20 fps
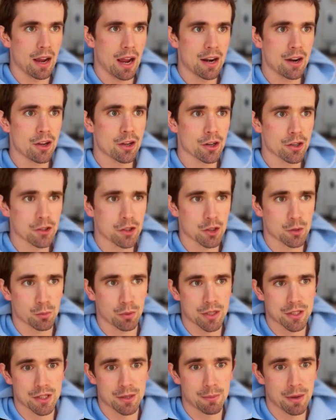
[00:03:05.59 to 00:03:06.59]
And now you can also just
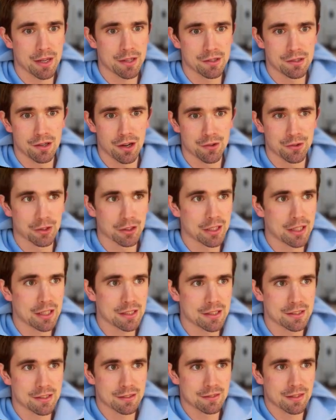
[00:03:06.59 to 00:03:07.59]
press the button on the
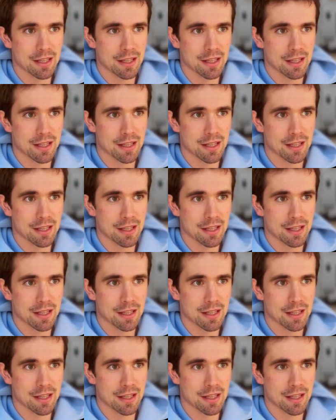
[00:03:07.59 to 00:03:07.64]
leads.